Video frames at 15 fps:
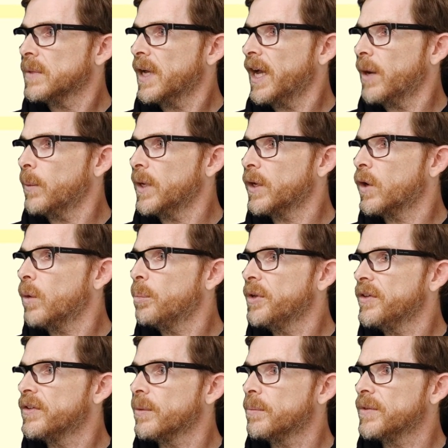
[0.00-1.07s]
I will
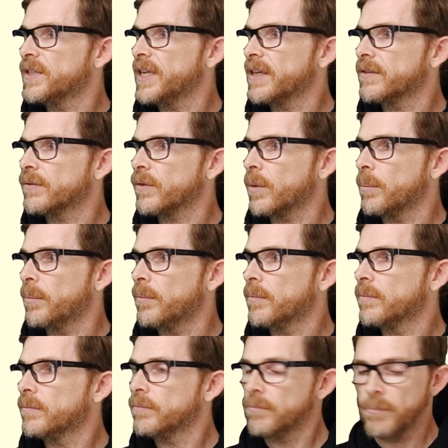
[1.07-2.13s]
copy some text from
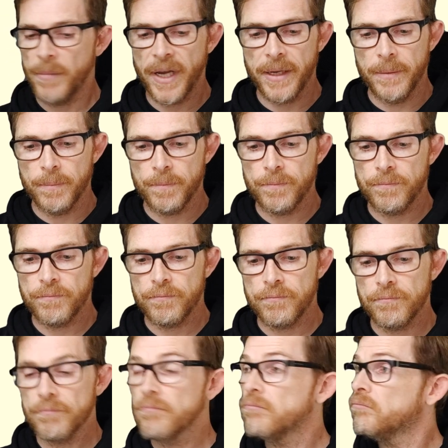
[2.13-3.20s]
my
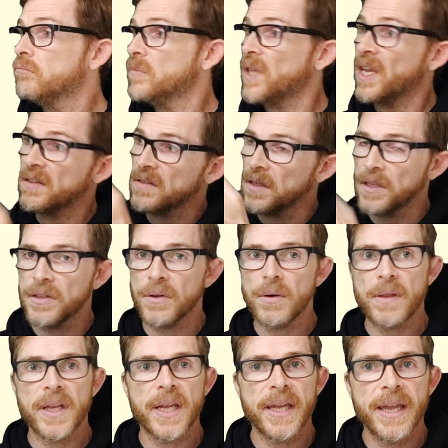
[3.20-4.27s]
text editor
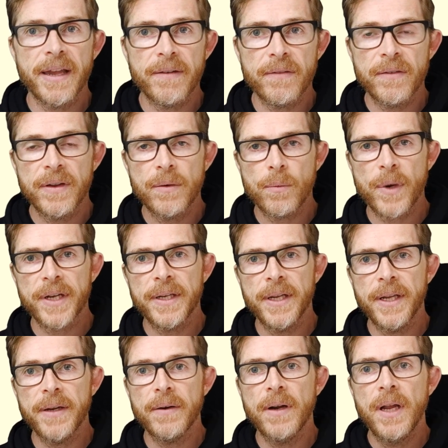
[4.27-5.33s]
that I have right
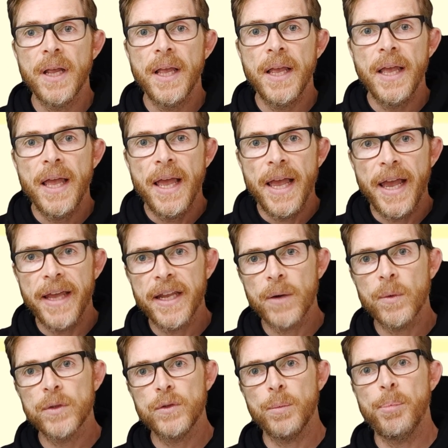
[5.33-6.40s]
here, and I
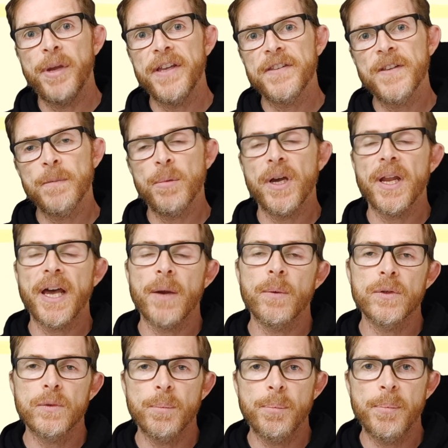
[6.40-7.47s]
want to paste it, but
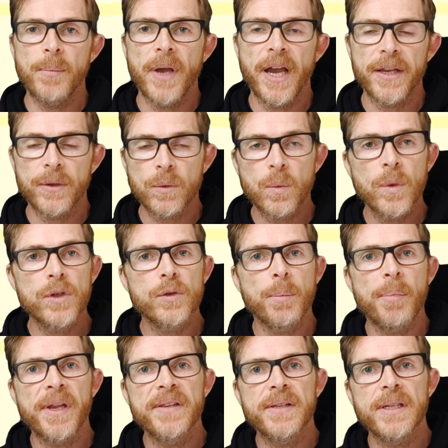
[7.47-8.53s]
I don't want to
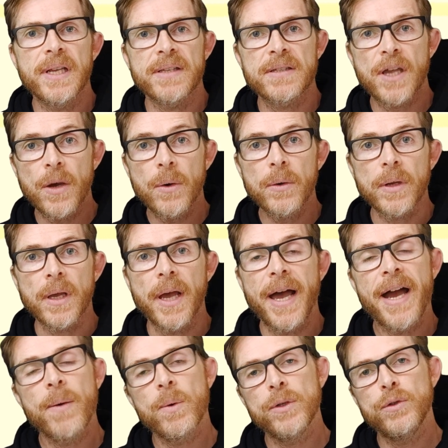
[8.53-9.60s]
paste it as code.
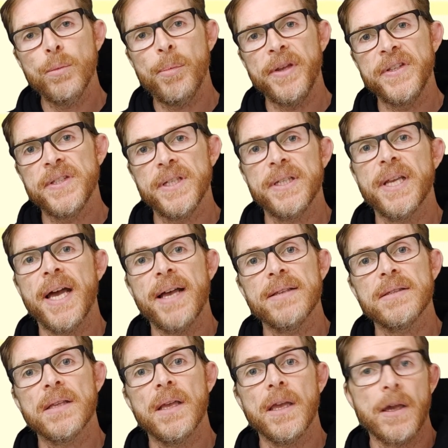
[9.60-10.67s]
I want to paste it
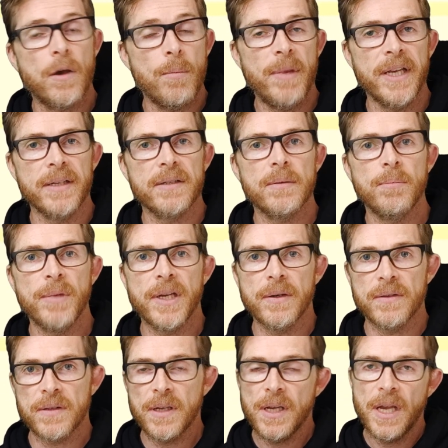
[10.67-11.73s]
as a comment
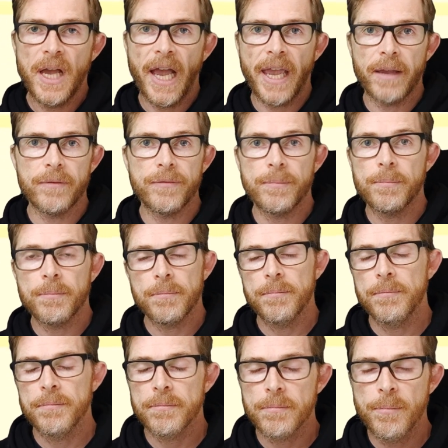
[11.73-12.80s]
because I have
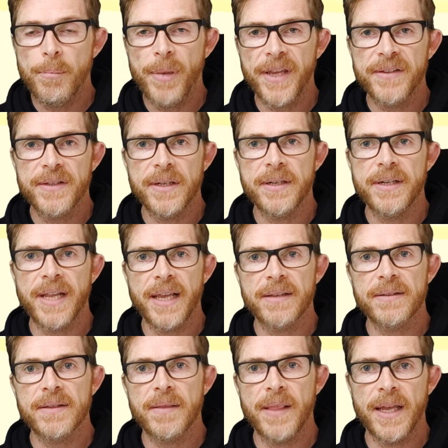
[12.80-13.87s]
pasted
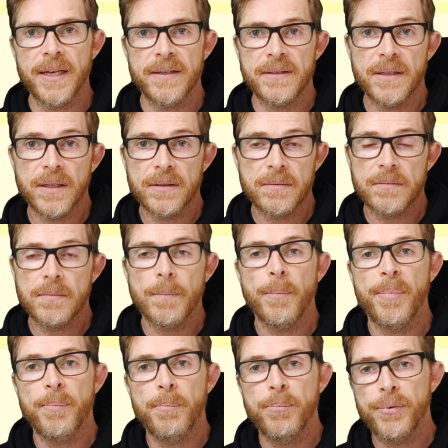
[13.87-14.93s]
text that is not
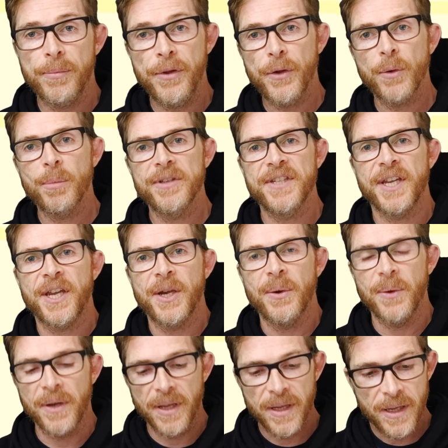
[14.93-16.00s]
pure basic code.